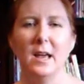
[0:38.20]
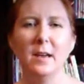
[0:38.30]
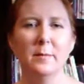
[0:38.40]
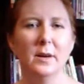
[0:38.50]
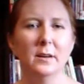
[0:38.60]

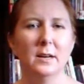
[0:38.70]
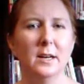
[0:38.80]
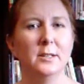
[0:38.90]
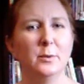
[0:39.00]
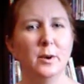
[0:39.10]
Emma,
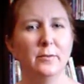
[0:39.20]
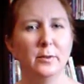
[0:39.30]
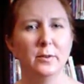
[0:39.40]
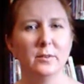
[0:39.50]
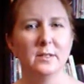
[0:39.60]
a
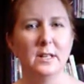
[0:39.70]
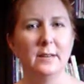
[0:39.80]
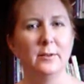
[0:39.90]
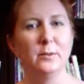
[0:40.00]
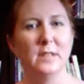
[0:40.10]
12-year-old
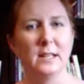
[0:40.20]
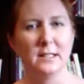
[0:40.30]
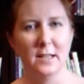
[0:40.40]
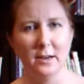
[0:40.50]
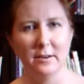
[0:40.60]
slave who takes
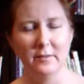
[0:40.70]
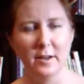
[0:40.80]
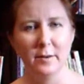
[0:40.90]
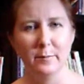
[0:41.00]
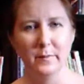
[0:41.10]
care of
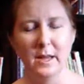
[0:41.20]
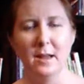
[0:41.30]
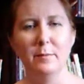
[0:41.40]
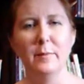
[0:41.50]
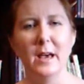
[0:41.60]
them,
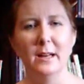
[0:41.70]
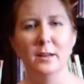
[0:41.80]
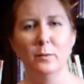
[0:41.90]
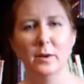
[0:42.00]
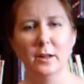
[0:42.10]
and Maddie
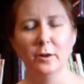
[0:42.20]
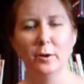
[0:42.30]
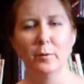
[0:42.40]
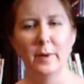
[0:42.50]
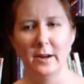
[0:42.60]
and Will,
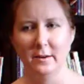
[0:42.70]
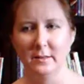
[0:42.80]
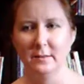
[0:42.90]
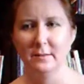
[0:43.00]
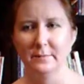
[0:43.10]
her
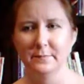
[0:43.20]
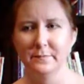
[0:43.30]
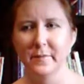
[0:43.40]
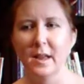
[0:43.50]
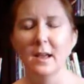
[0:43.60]
parents.
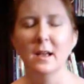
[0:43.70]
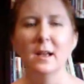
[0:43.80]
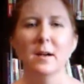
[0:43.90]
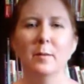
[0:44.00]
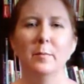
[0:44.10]

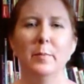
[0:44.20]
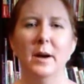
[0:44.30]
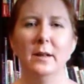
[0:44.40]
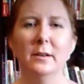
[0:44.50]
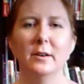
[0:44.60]

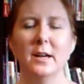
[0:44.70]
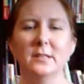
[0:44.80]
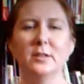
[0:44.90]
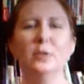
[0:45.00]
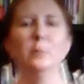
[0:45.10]
Butler
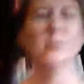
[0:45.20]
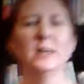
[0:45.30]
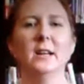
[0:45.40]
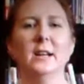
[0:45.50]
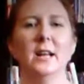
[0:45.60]
has
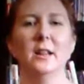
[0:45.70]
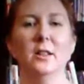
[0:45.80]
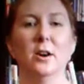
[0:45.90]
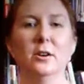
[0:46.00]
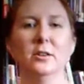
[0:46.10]
accumulated a
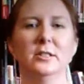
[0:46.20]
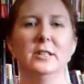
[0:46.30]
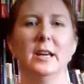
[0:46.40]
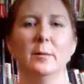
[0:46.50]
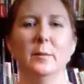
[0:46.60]
large
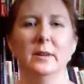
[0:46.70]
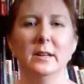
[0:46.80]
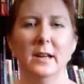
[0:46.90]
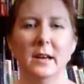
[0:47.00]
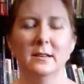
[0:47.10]

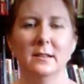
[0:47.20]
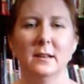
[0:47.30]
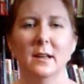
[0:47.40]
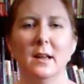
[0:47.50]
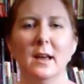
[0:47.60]
gambling debt
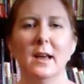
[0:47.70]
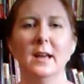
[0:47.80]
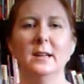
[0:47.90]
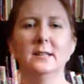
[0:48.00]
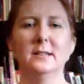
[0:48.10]

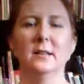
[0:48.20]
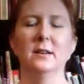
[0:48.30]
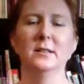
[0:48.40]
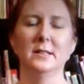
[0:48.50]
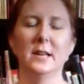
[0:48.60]
and has
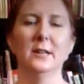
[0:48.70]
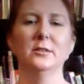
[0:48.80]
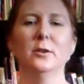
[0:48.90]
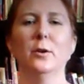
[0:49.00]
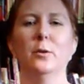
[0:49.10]
decided
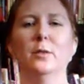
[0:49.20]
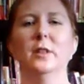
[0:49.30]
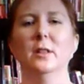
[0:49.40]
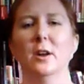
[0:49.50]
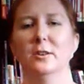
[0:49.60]
to hold
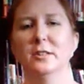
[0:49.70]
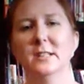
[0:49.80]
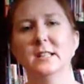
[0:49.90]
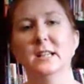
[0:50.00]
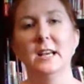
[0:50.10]
the
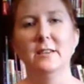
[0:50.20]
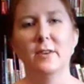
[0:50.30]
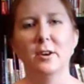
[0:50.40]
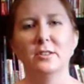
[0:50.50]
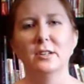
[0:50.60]
largest slave
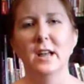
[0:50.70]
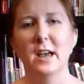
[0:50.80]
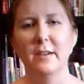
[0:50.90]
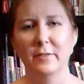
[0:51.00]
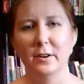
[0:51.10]
auction
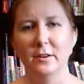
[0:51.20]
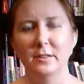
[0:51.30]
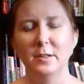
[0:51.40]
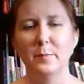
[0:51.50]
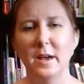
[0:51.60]
ever
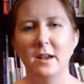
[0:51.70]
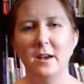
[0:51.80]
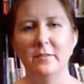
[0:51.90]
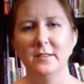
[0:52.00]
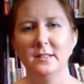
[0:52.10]
to pay
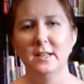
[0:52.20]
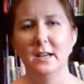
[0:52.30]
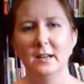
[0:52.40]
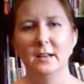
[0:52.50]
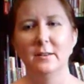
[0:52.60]
off his
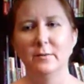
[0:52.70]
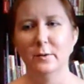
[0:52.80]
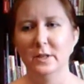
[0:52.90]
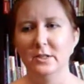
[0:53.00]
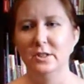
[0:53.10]
debt and
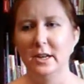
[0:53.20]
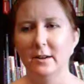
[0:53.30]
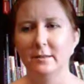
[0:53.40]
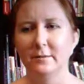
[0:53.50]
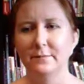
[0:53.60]
avoid
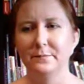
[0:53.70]
jail.